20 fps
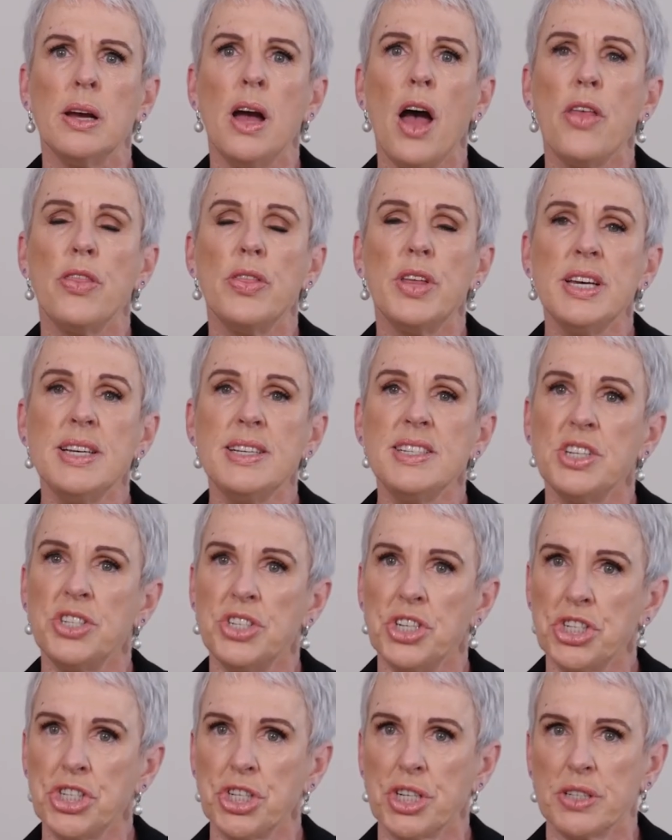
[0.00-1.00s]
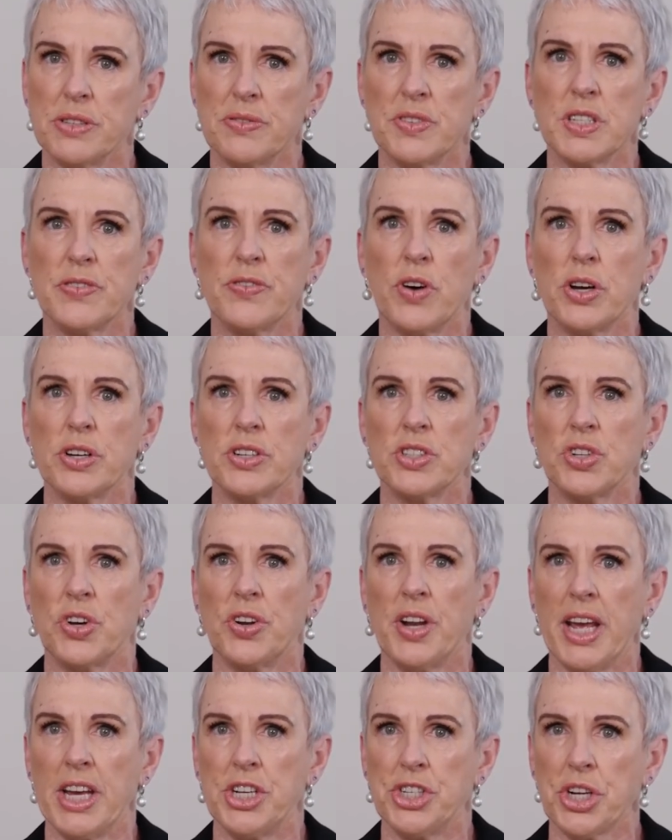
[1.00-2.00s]
These initiatives focus on
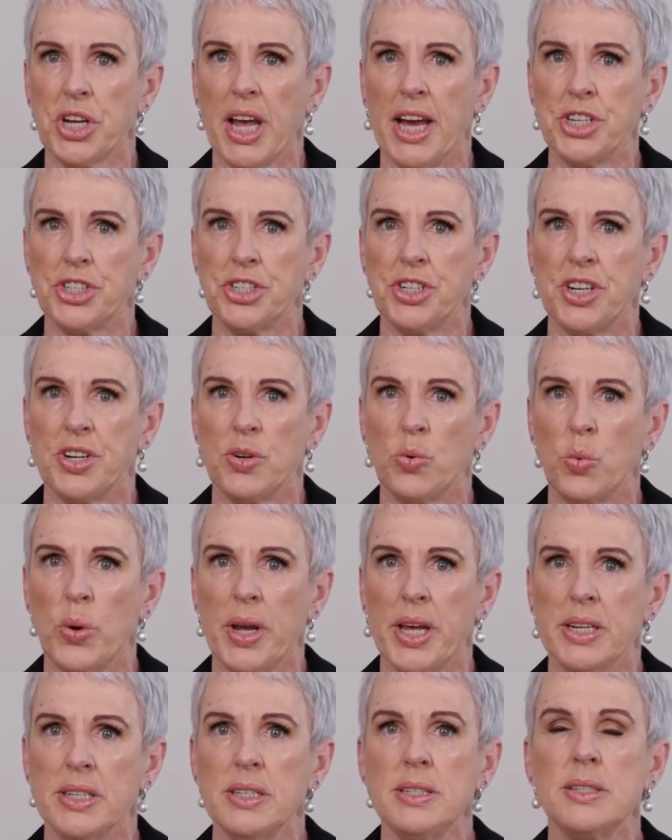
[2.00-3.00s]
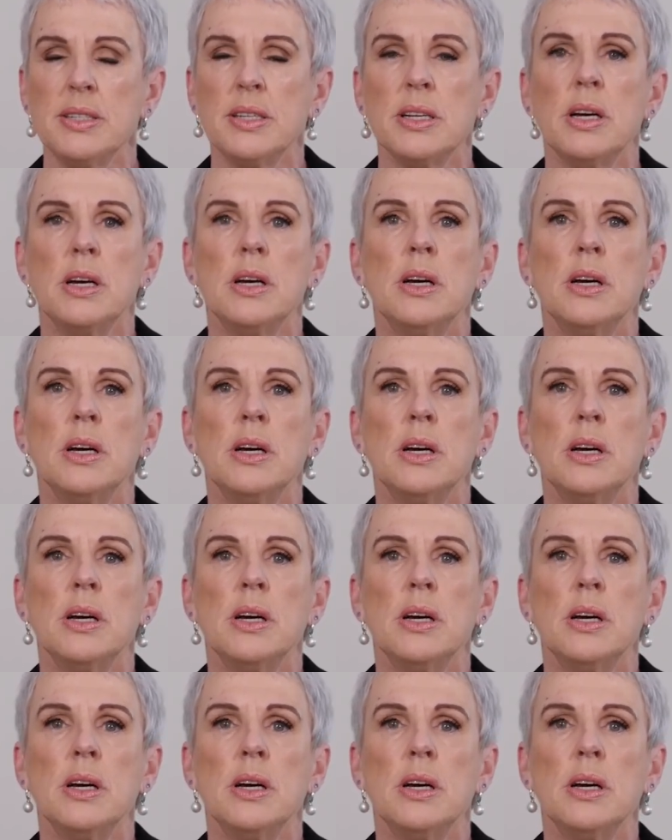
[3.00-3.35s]
education and awareness,